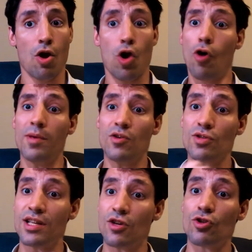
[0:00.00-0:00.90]
or because
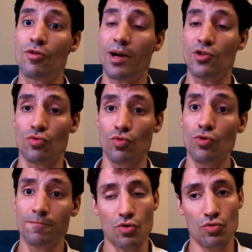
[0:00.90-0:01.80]
they customize Odoo
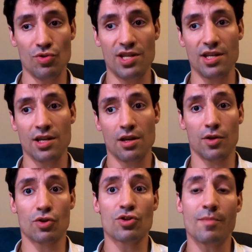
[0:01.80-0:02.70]
using
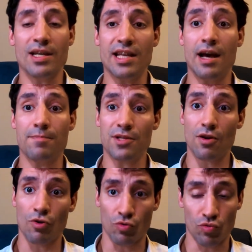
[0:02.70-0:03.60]
customized apps
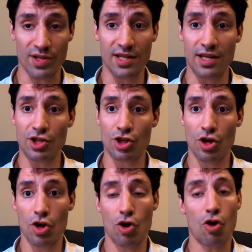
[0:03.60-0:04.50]
on Odoo SH,
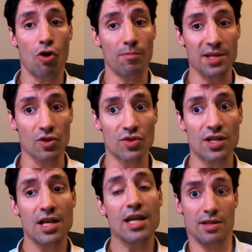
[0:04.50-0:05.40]
or
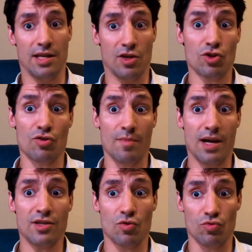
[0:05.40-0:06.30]
because they
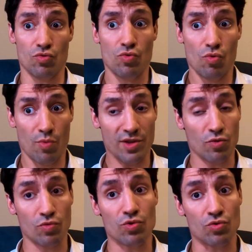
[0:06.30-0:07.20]
customize Odoo with
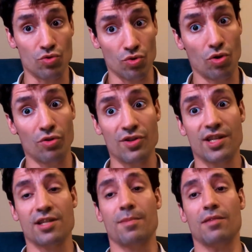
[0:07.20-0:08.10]
Odoo Studio on the
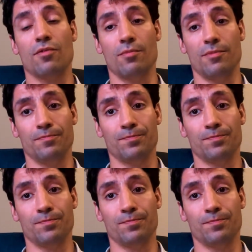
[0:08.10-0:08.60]
SaaS platform.